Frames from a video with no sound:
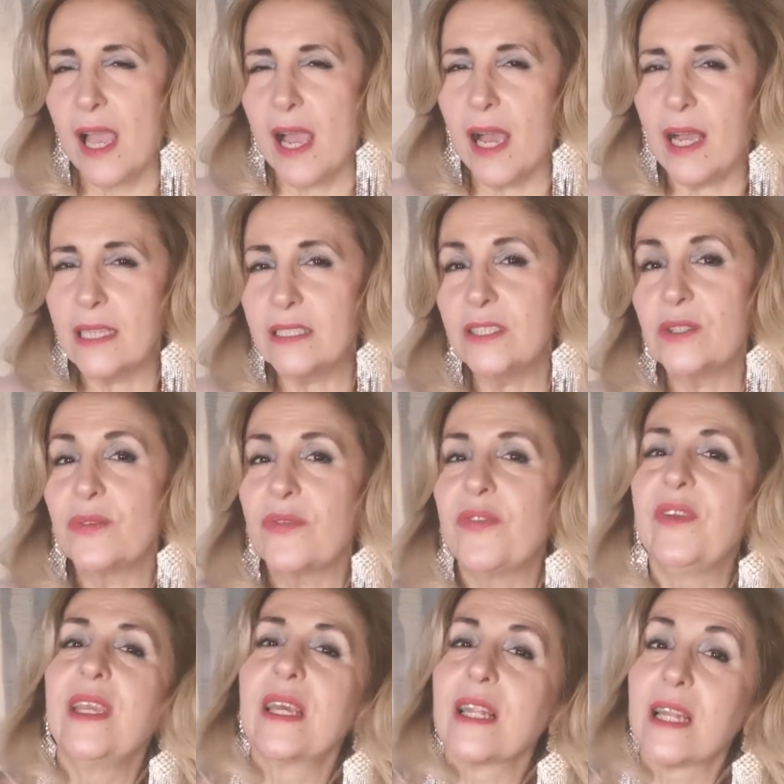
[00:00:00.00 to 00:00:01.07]
and you
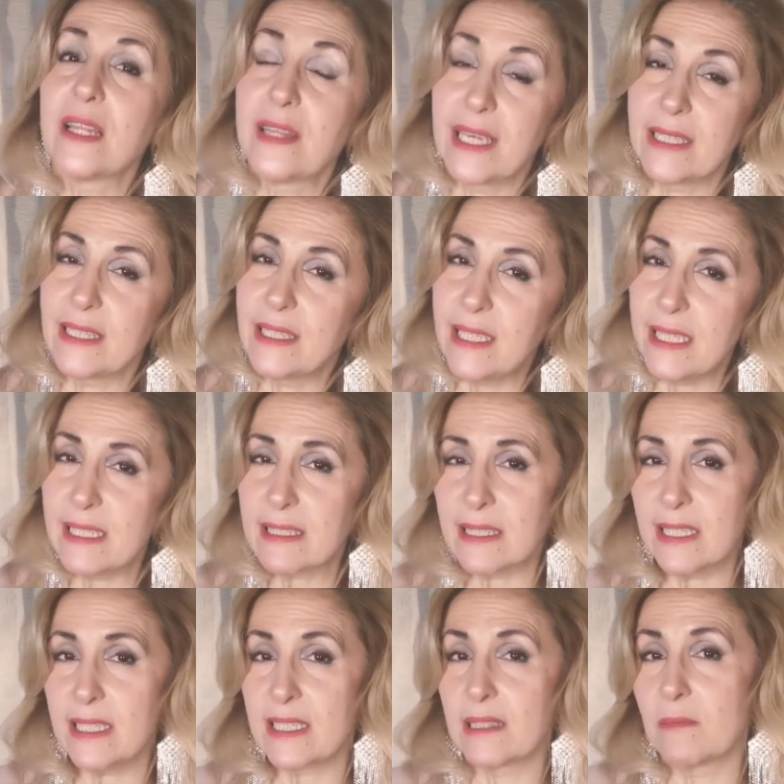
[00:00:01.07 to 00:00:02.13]
feel that this
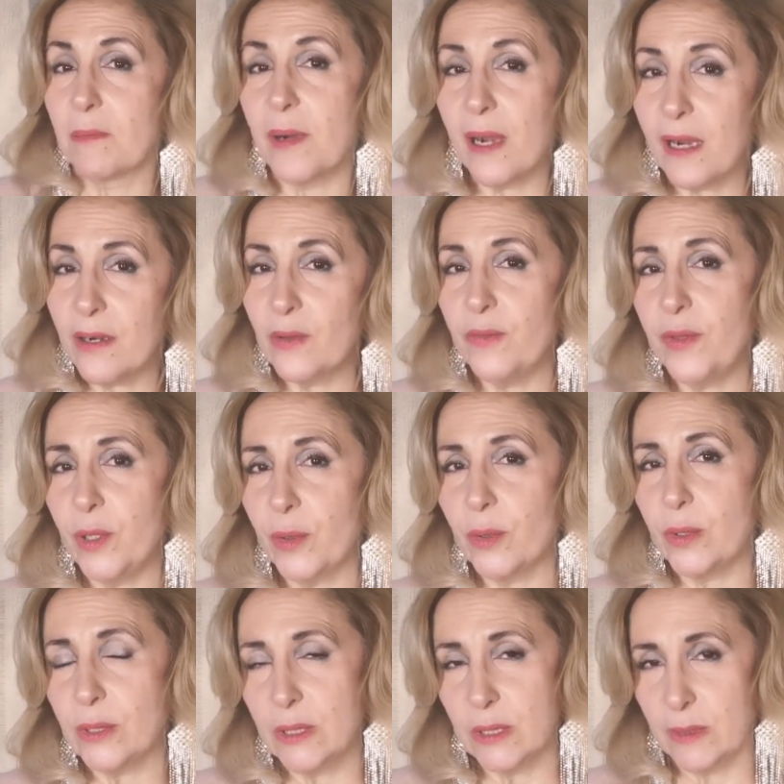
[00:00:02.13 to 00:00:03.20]
is part of
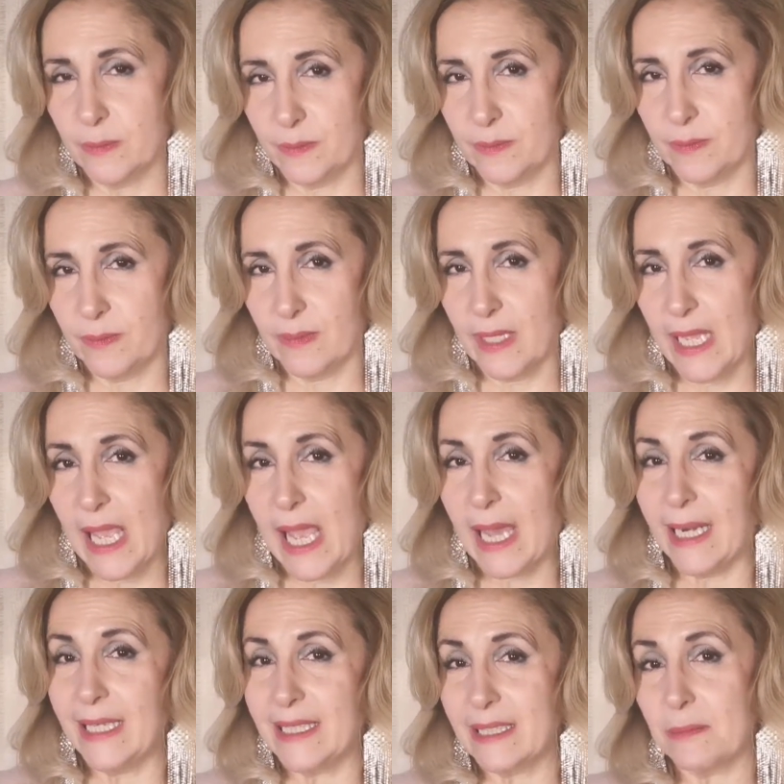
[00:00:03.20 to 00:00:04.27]
you,
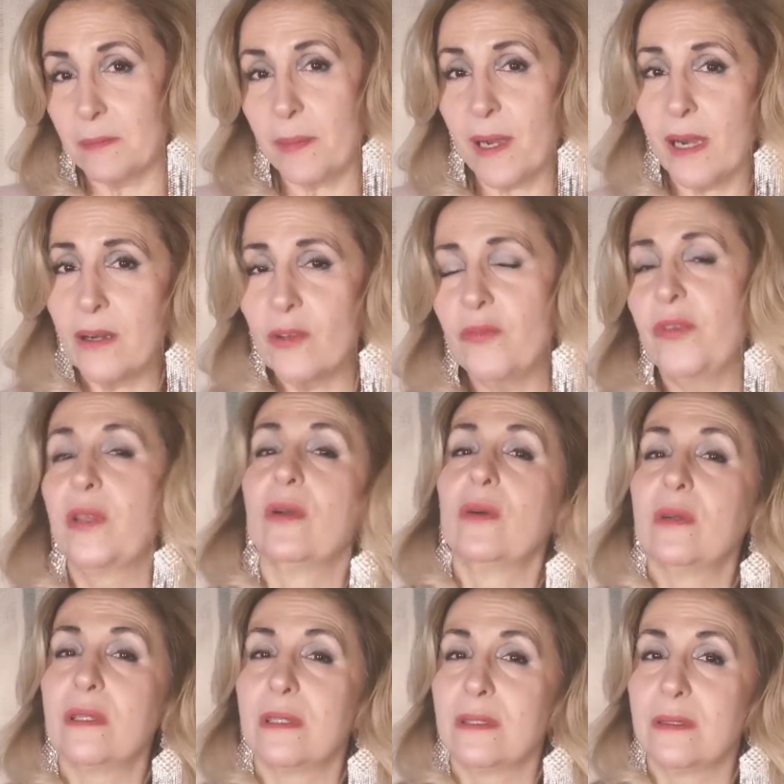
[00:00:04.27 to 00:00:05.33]
and as part of
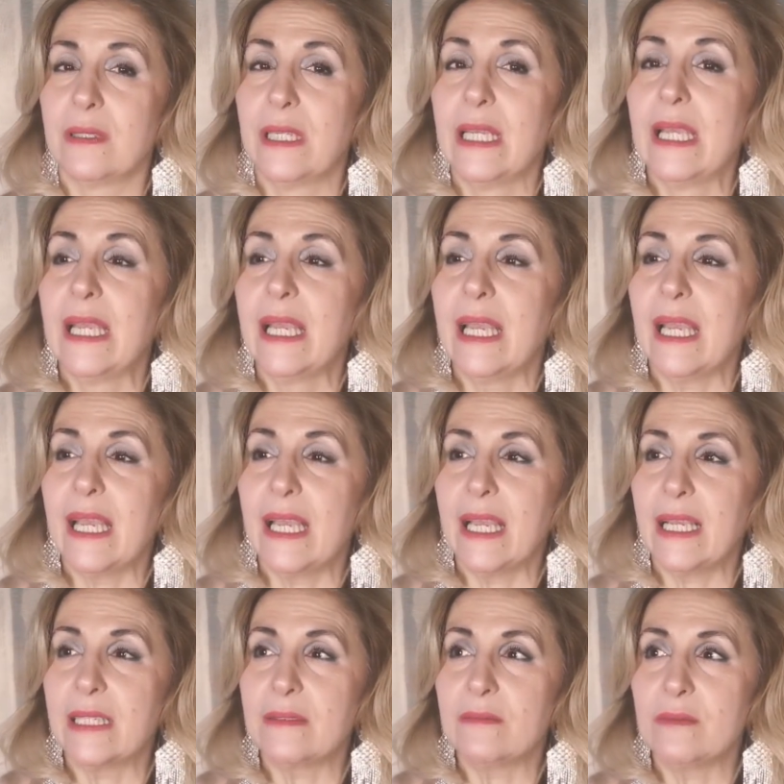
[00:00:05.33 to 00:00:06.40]
you,
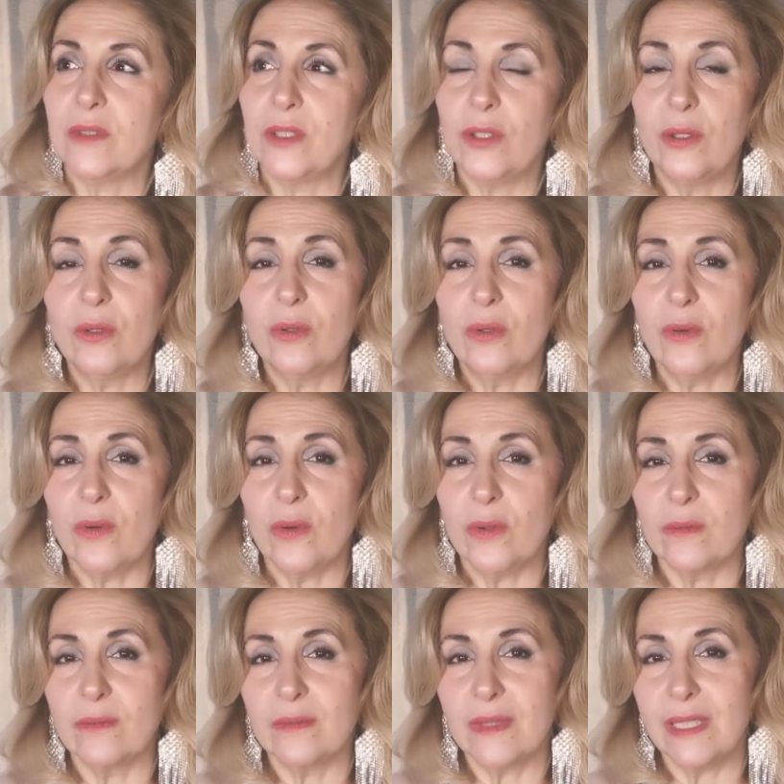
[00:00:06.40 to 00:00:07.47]
you
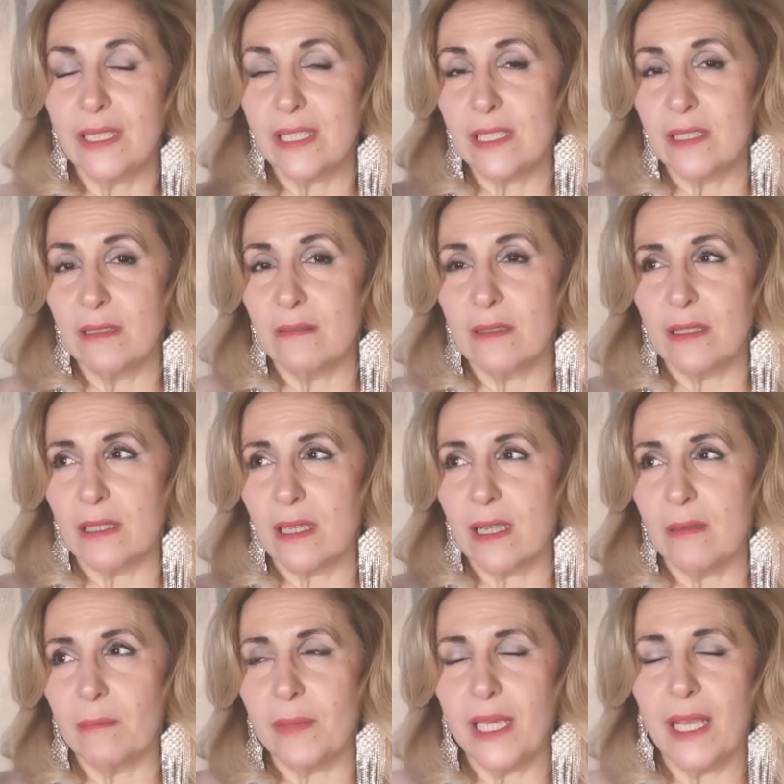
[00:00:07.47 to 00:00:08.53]

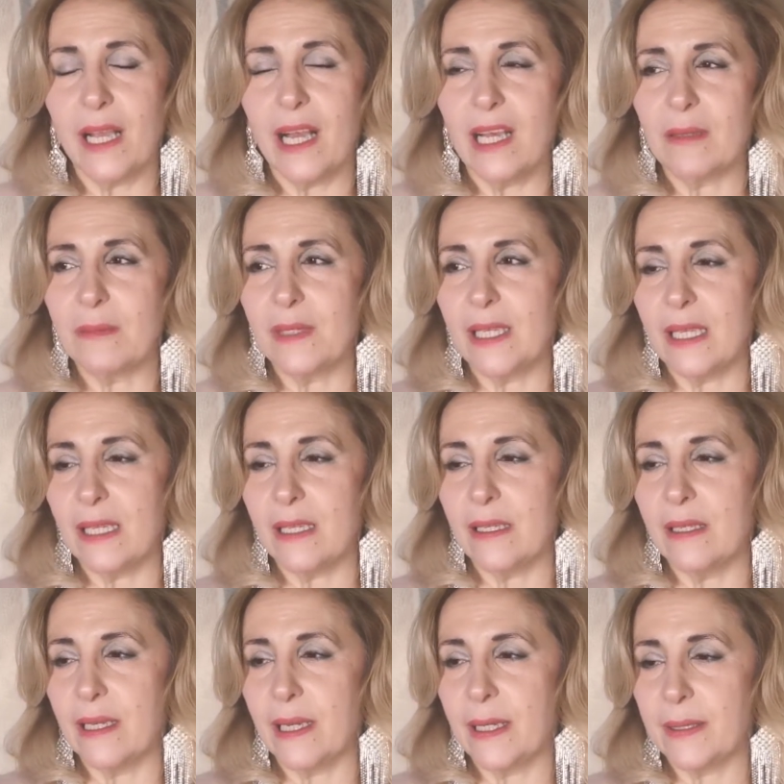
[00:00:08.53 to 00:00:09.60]
become
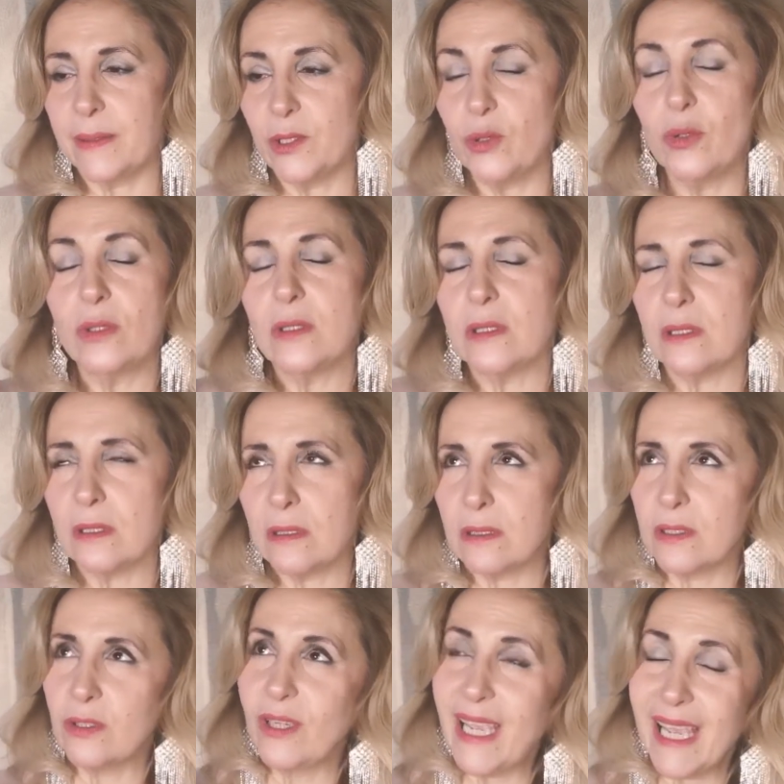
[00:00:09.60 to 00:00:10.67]

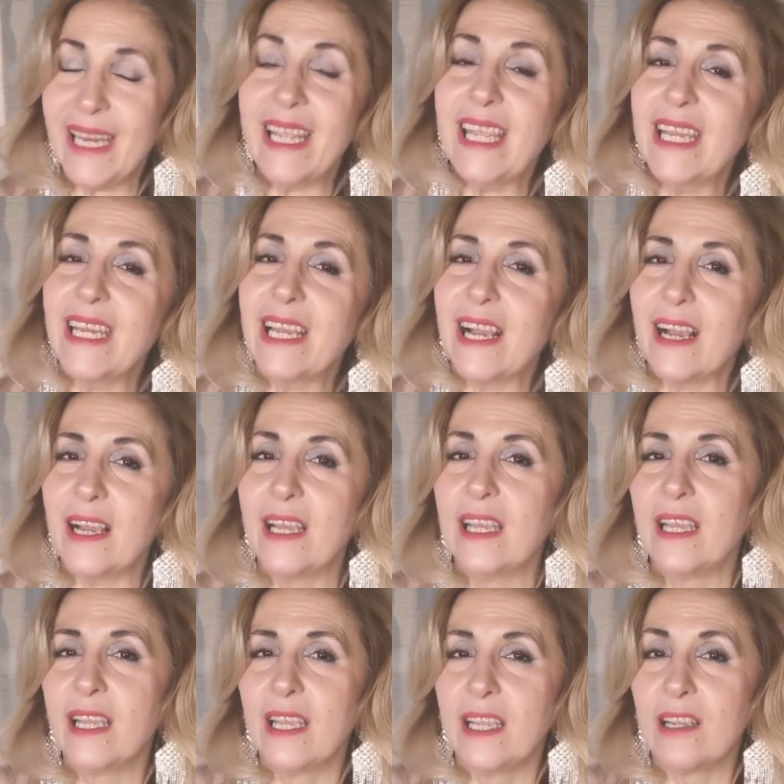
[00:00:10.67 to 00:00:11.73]
you get in a
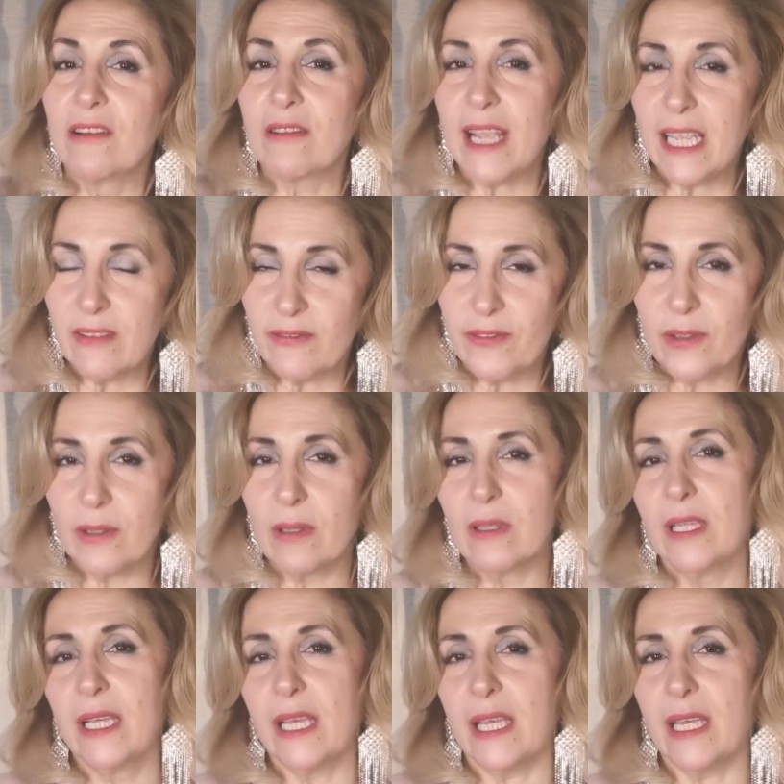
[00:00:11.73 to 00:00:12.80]

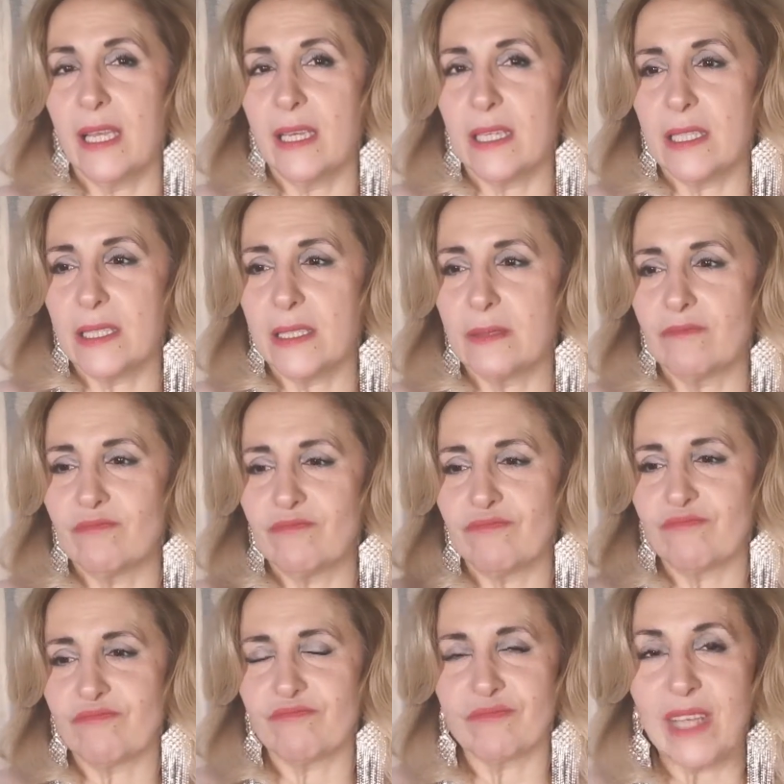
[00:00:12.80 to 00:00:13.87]
grateful
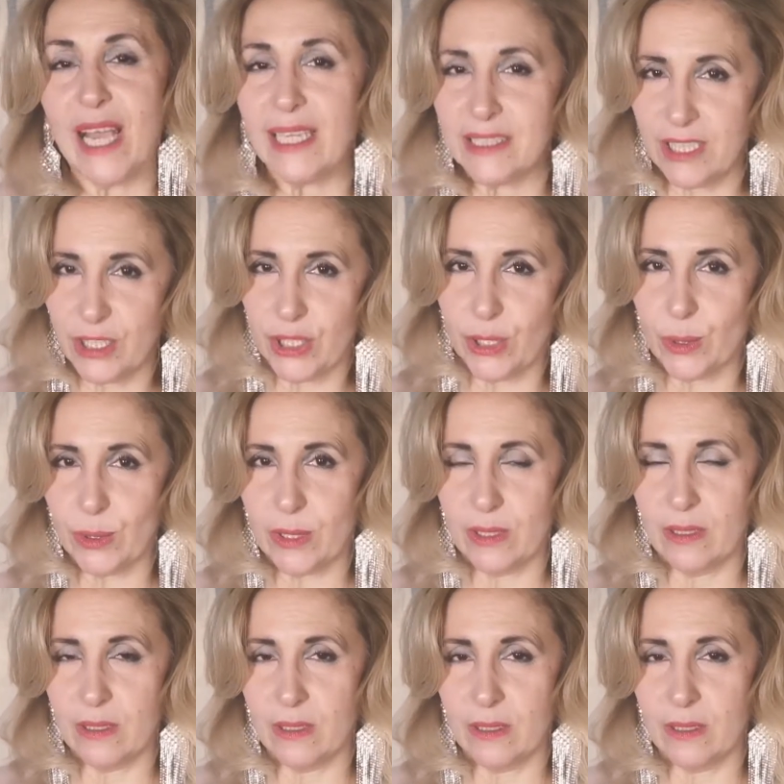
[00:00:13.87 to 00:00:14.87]
attitude.